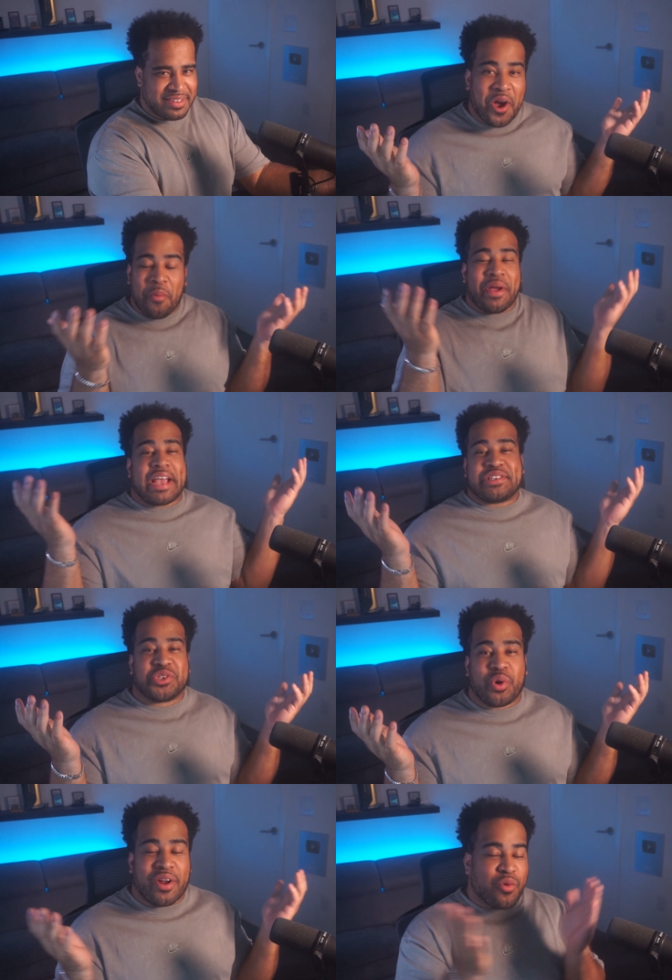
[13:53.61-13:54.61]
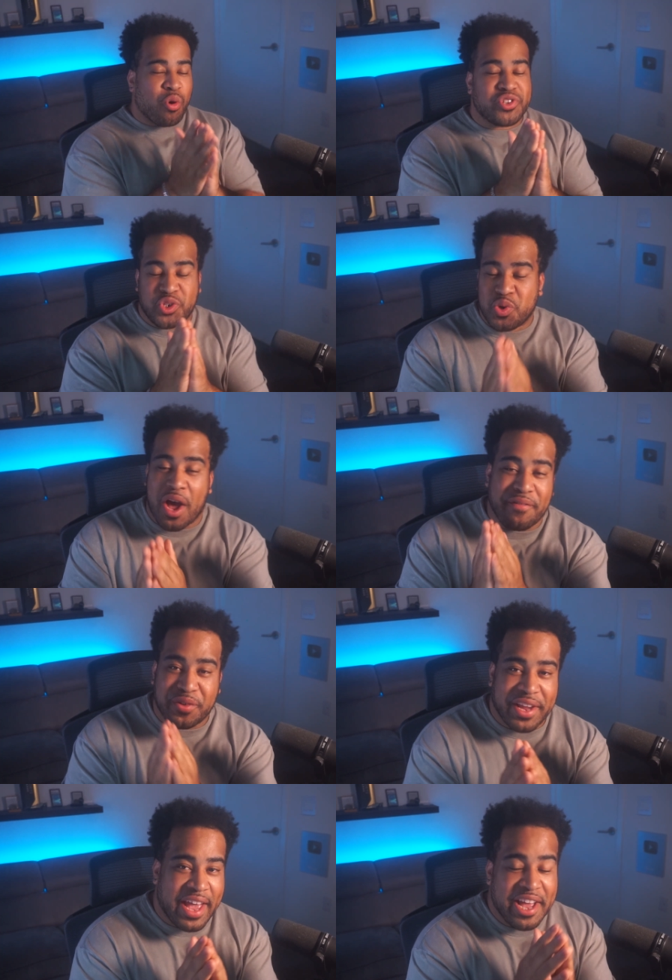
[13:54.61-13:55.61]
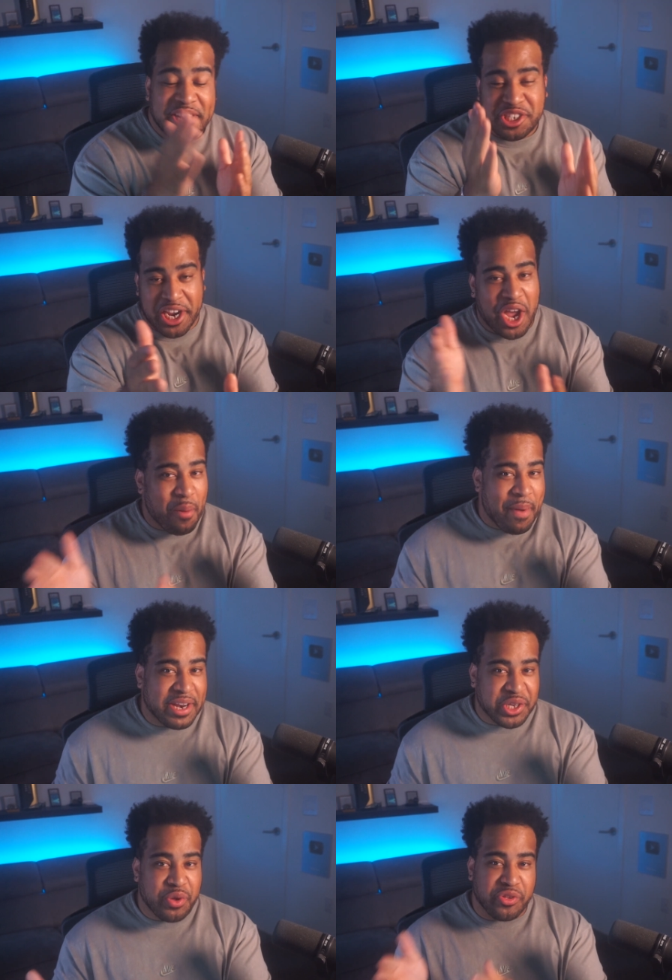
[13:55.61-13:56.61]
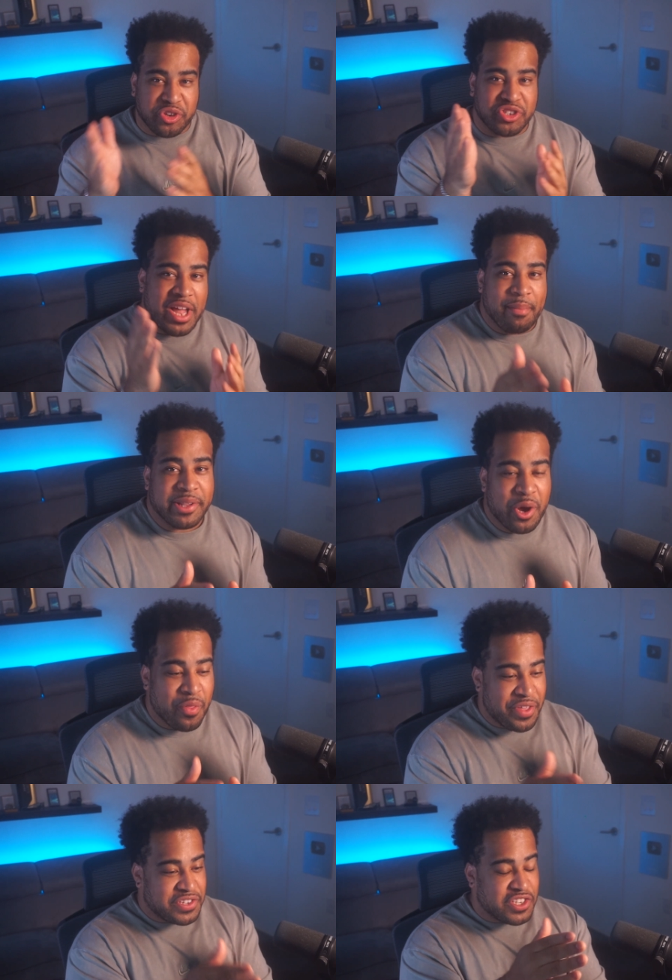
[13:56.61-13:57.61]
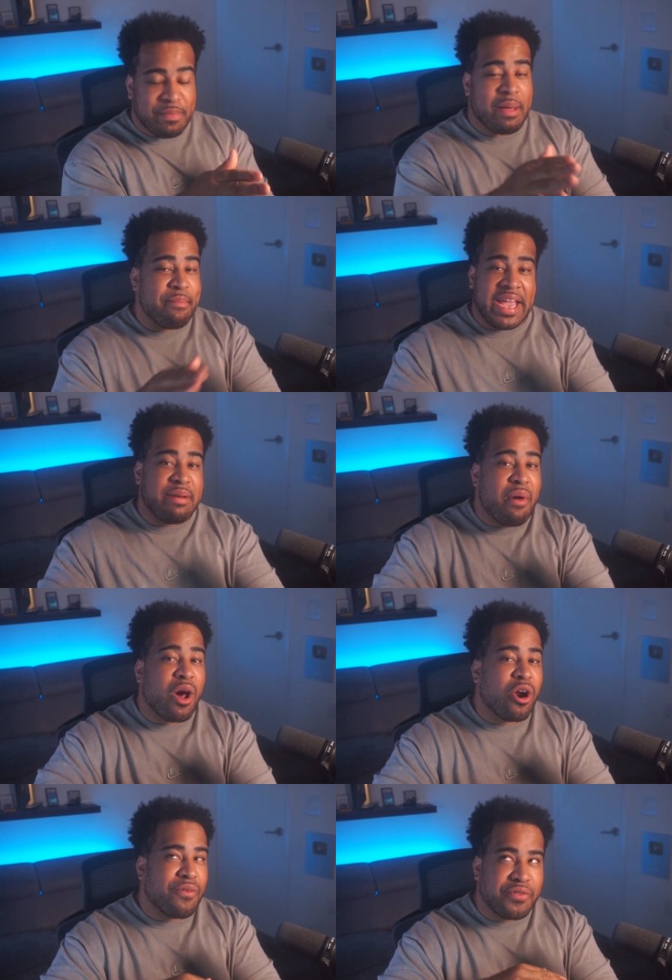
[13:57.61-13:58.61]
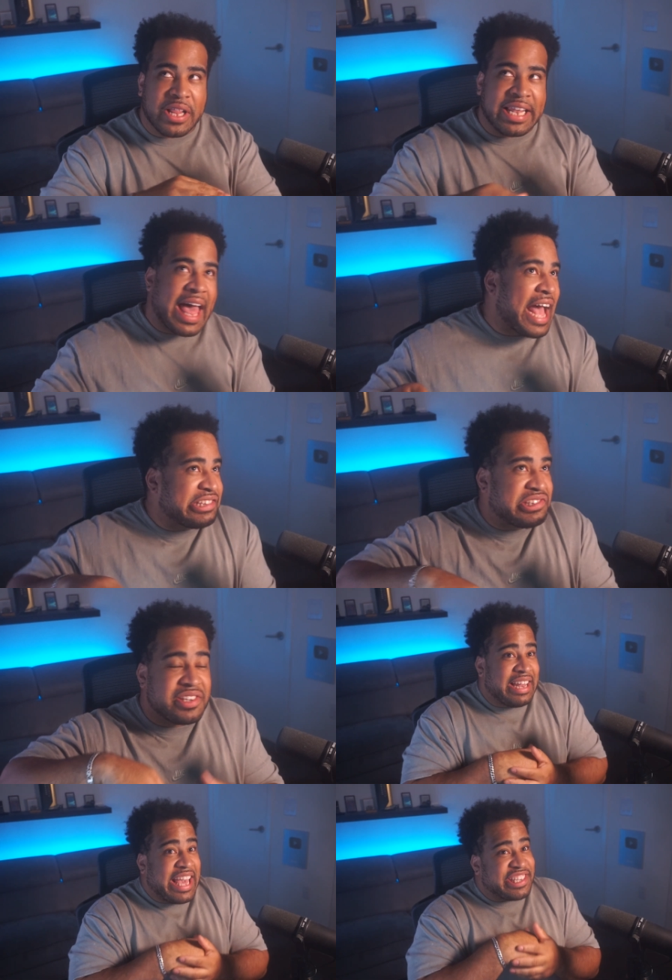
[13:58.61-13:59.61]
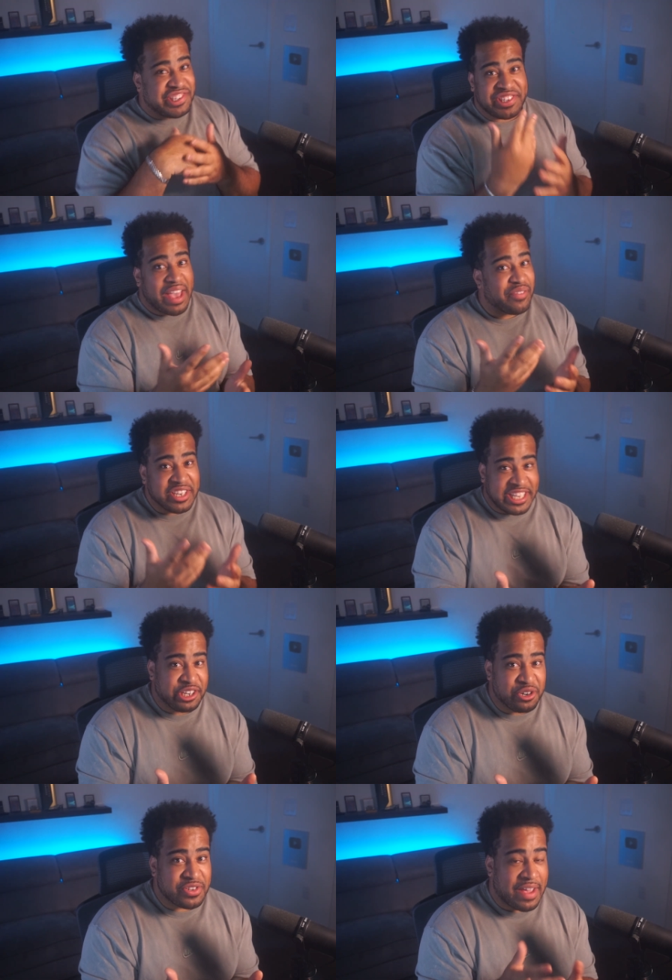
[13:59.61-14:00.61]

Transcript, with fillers: I hope you guys enjoyed. Of course, do not forget check out BenQ in the description down below. This is my main monitor for the last like seven years.